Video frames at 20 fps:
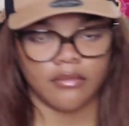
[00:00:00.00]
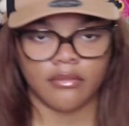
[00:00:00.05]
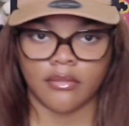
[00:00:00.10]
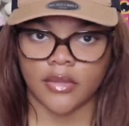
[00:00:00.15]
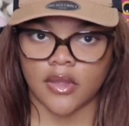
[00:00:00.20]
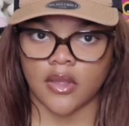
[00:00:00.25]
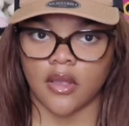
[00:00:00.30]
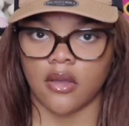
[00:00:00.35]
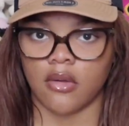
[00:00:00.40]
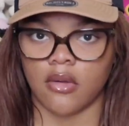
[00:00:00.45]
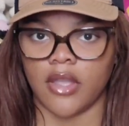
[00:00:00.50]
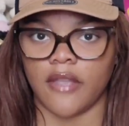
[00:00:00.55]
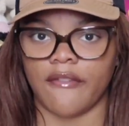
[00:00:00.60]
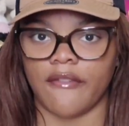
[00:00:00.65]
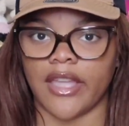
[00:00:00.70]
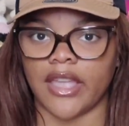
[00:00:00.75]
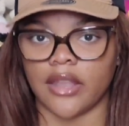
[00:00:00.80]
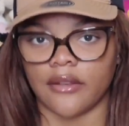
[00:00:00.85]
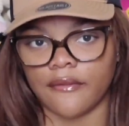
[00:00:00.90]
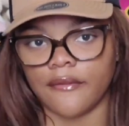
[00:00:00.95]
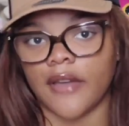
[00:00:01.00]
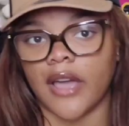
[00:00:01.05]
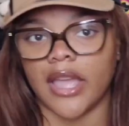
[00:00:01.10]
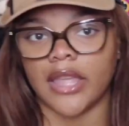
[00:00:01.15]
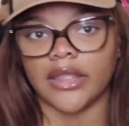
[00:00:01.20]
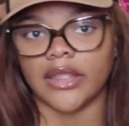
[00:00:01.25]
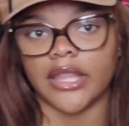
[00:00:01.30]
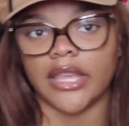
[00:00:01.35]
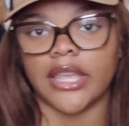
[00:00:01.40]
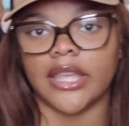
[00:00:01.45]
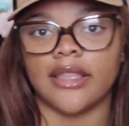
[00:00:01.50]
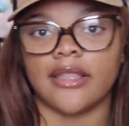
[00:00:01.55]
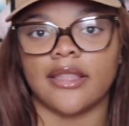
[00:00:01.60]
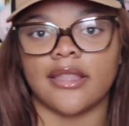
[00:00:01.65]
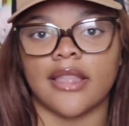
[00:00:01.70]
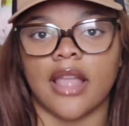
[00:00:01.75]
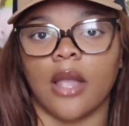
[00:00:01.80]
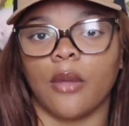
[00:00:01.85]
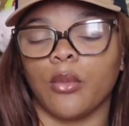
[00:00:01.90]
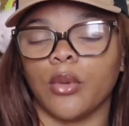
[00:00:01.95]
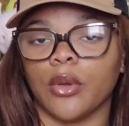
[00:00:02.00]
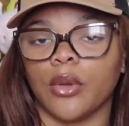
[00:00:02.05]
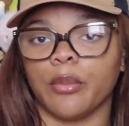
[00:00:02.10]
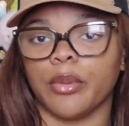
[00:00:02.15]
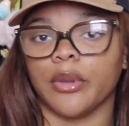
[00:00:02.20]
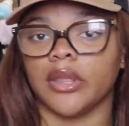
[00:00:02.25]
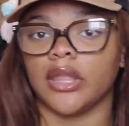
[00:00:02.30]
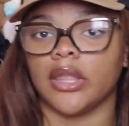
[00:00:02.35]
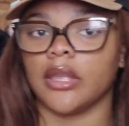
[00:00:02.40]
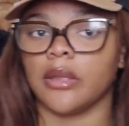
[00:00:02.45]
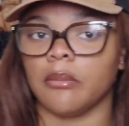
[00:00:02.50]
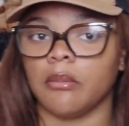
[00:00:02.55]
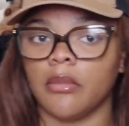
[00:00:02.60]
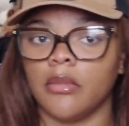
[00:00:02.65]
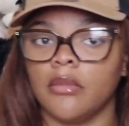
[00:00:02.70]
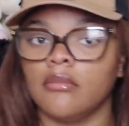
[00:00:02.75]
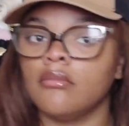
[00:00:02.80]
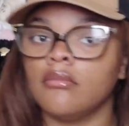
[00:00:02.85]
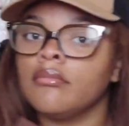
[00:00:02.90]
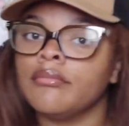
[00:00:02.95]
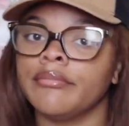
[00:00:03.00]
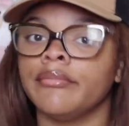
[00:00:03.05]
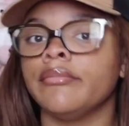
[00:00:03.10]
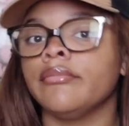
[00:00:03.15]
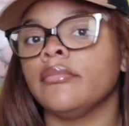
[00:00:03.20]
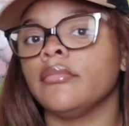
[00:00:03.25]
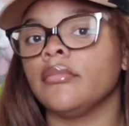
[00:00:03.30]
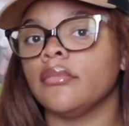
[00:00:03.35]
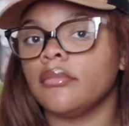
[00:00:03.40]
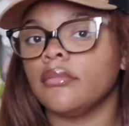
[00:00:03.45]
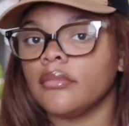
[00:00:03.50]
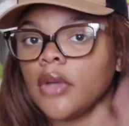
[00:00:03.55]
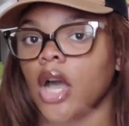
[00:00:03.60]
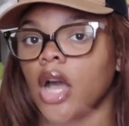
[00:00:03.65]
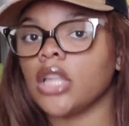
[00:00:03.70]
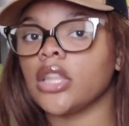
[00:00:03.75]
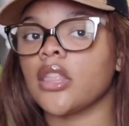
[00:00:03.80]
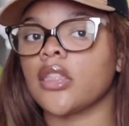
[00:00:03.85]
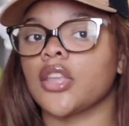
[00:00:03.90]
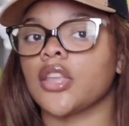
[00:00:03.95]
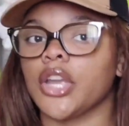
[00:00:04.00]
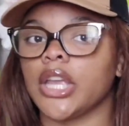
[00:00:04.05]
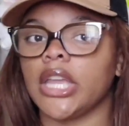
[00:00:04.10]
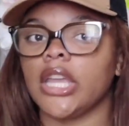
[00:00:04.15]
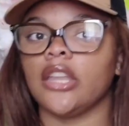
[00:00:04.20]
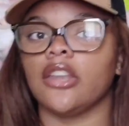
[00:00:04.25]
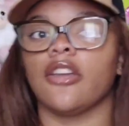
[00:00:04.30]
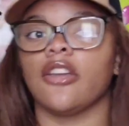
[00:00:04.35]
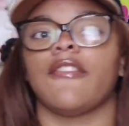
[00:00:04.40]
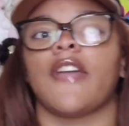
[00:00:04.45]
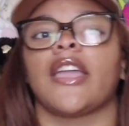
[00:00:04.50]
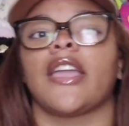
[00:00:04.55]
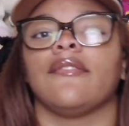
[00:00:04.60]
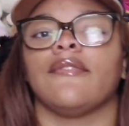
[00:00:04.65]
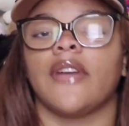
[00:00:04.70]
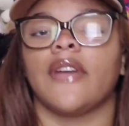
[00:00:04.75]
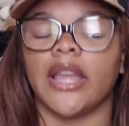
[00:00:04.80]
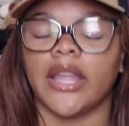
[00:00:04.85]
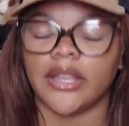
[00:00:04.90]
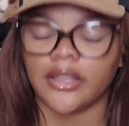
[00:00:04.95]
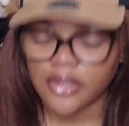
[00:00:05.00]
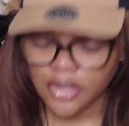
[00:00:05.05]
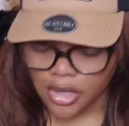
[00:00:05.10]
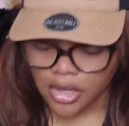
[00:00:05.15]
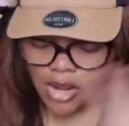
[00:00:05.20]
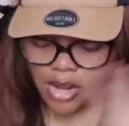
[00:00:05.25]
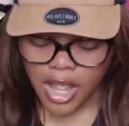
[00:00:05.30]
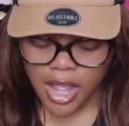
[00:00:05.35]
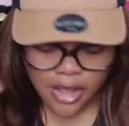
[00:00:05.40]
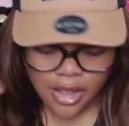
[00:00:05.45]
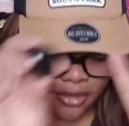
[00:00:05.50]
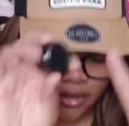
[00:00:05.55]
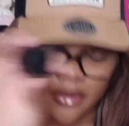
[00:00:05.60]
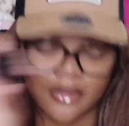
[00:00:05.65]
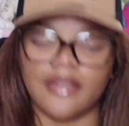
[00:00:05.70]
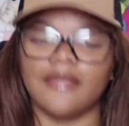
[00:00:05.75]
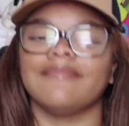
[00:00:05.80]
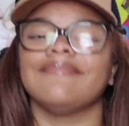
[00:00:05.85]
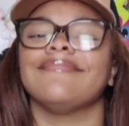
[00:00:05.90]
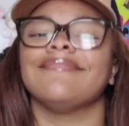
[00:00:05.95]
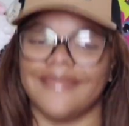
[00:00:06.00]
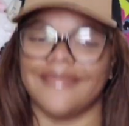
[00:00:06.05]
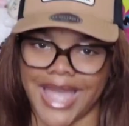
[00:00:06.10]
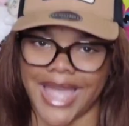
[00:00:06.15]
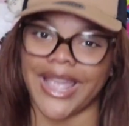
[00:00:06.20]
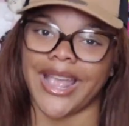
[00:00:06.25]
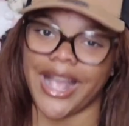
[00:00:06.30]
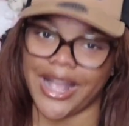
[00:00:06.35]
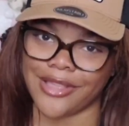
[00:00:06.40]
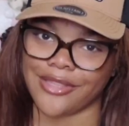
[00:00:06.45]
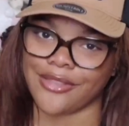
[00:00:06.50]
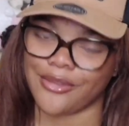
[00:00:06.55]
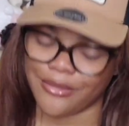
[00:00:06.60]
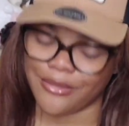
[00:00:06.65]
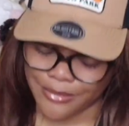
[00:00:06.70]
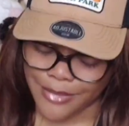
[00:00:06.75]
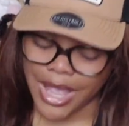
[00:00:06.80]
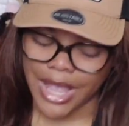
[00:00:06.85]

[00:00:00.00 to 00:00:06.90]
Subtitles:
So if I can find links, I will put them on the screen, or if I can find, you know, I got you,